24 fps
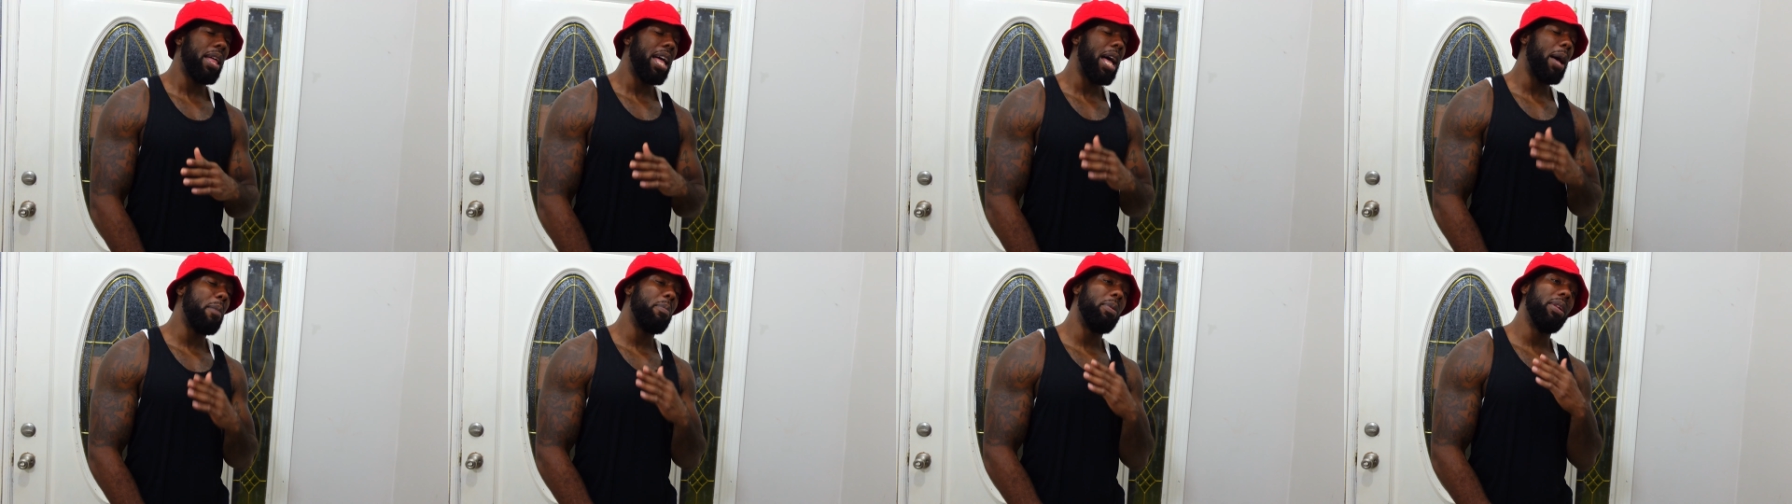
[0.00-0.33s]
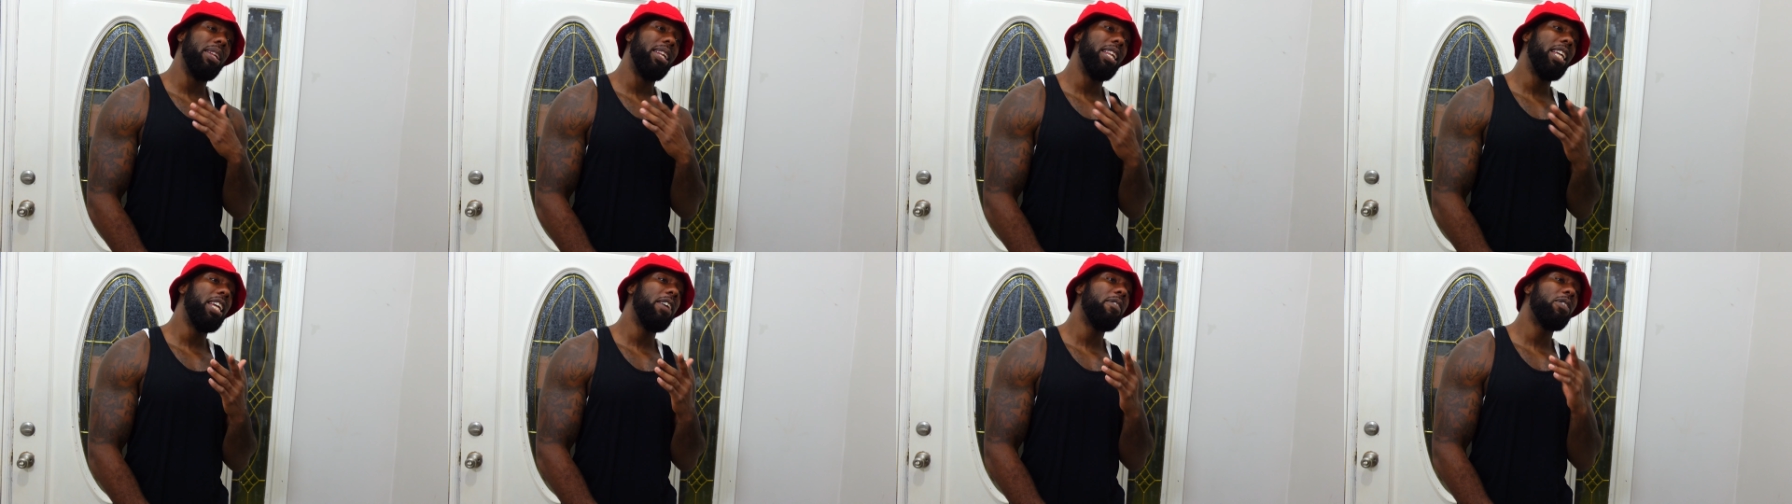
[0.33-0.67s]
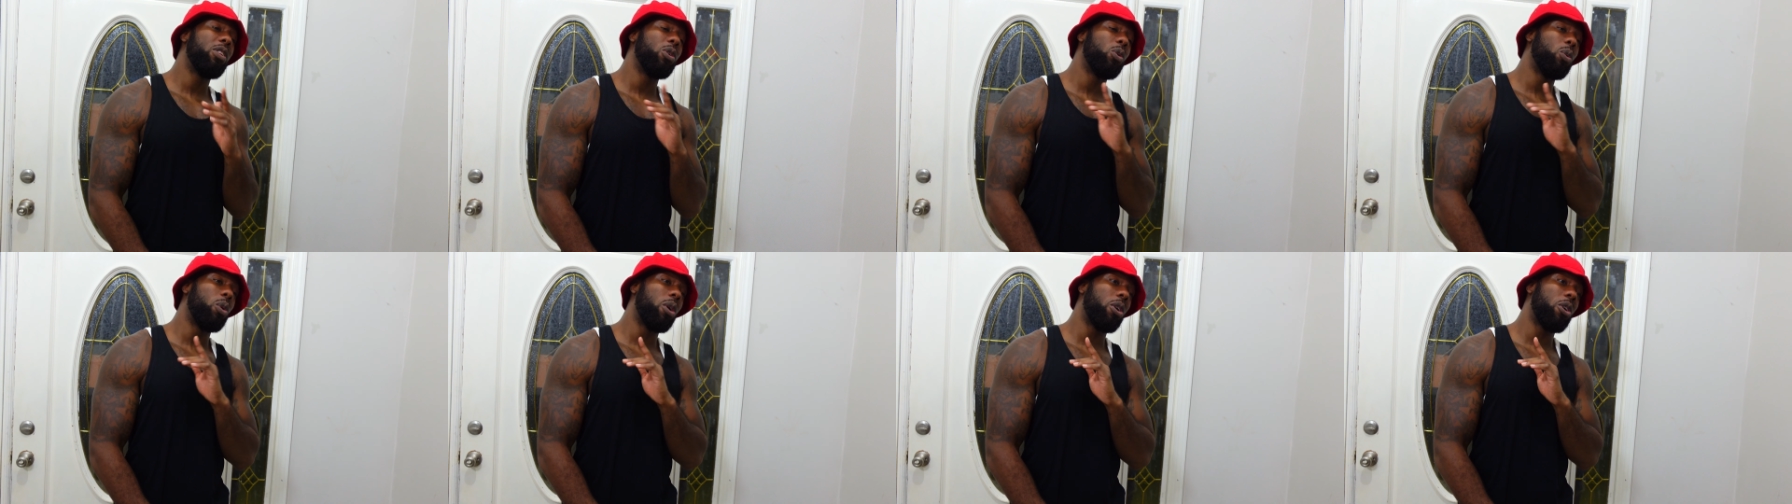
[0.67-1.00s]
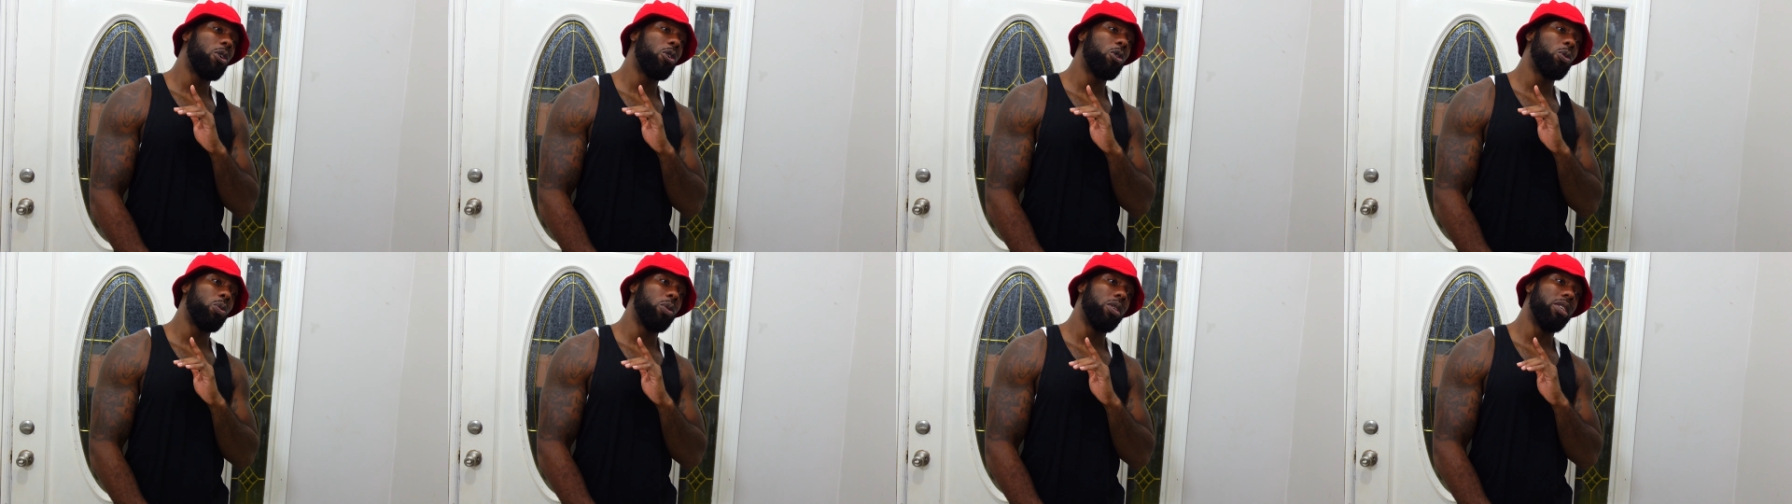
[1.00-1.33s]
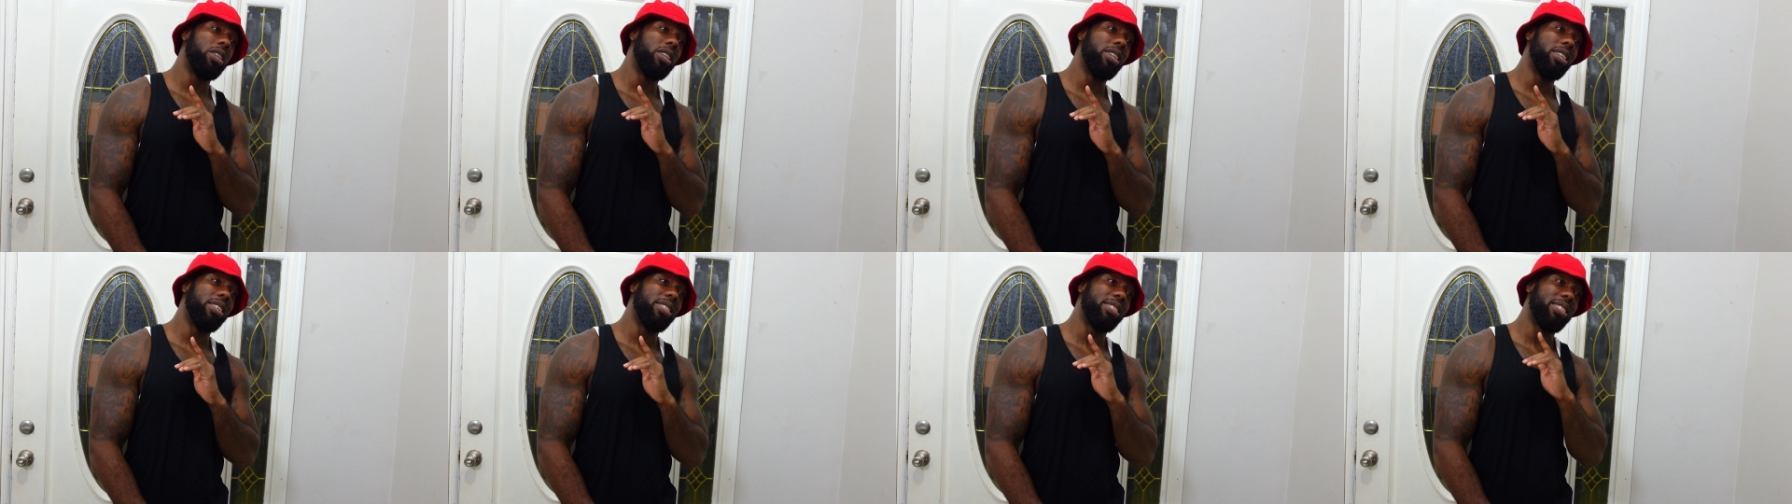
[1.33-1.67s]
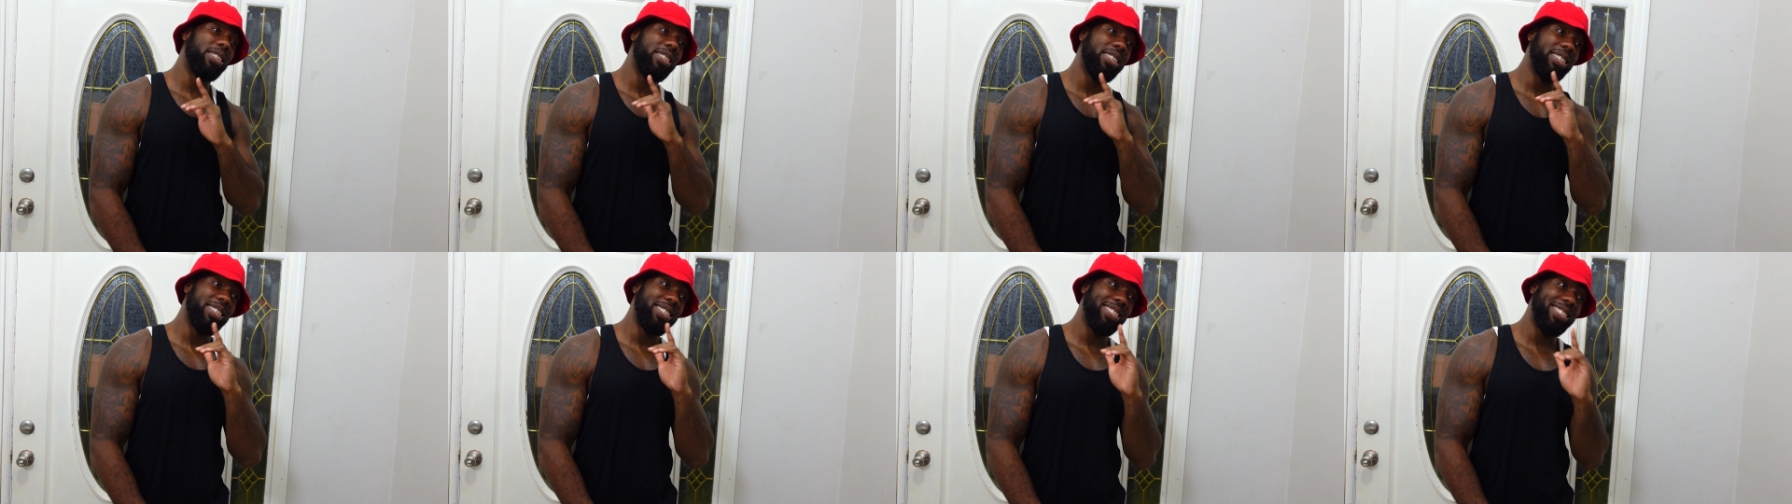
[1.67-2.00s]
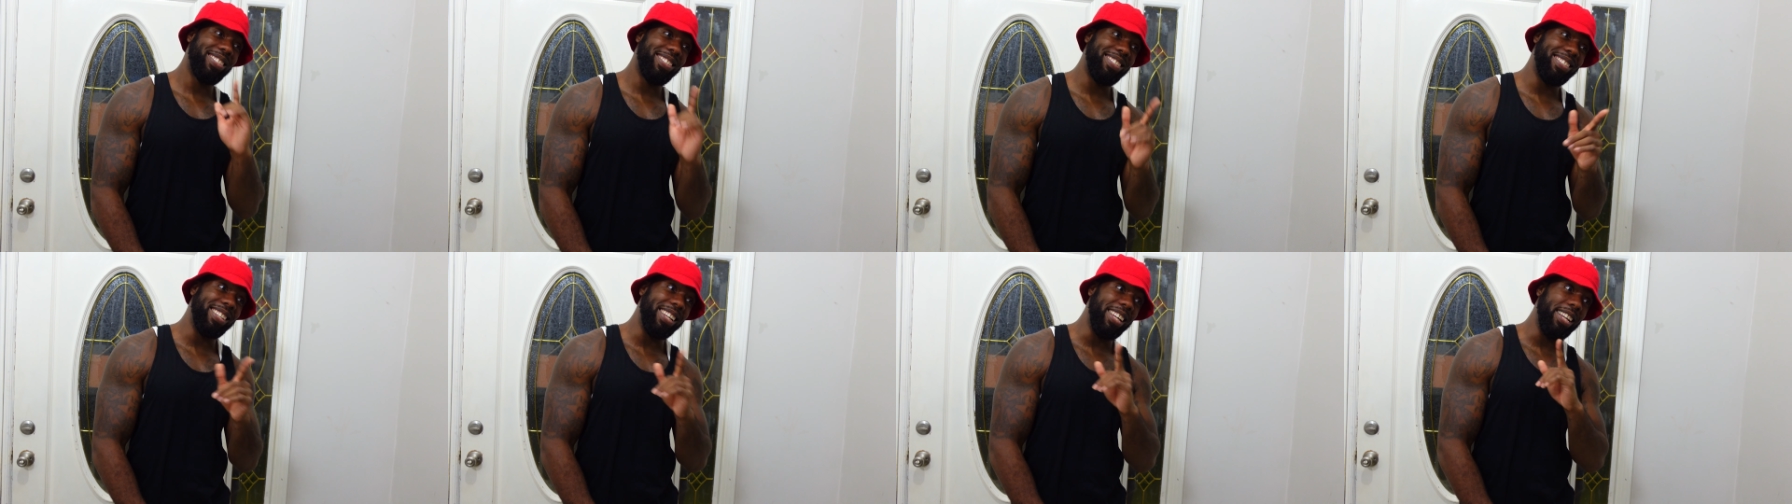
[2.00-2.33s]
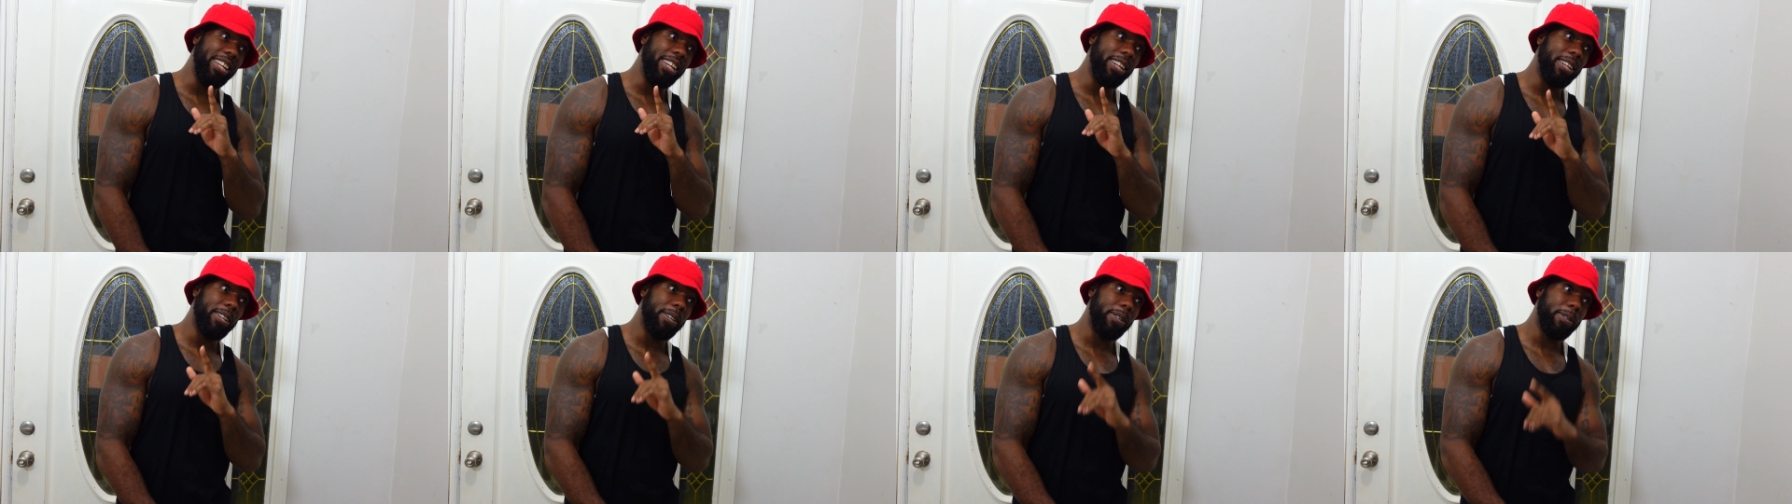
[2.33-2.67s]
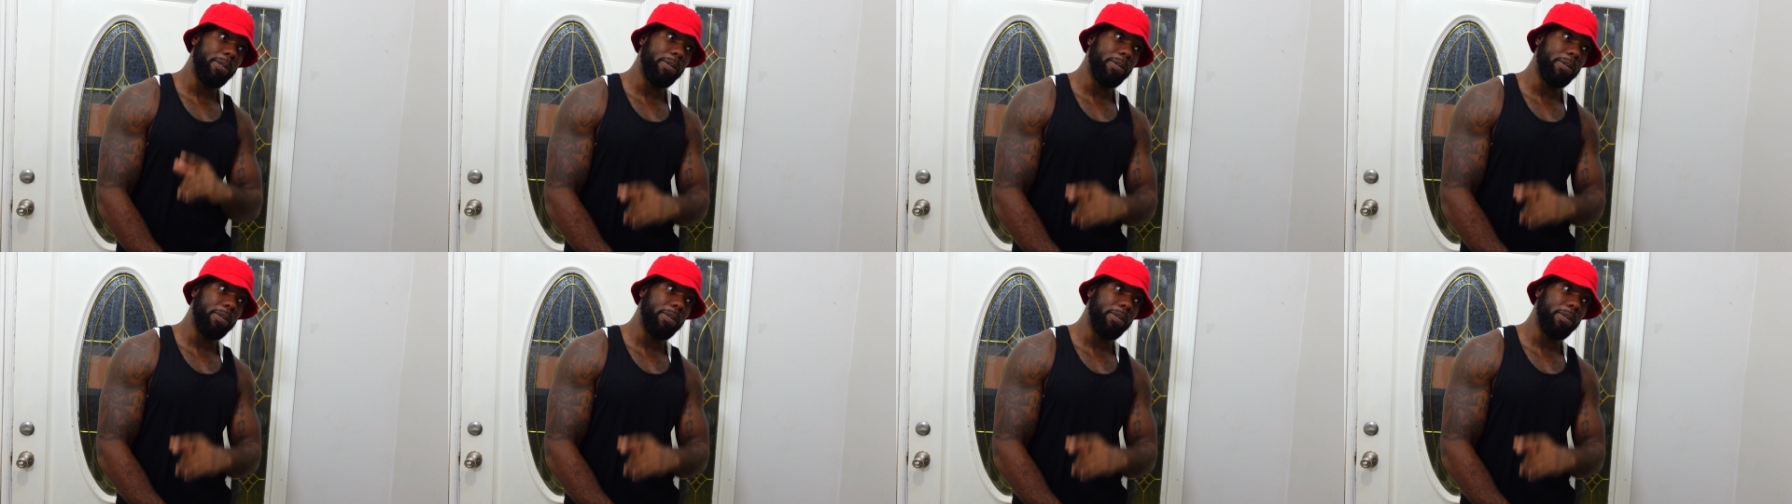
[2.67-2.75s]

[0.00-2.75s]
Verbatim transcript: I believe the word was see.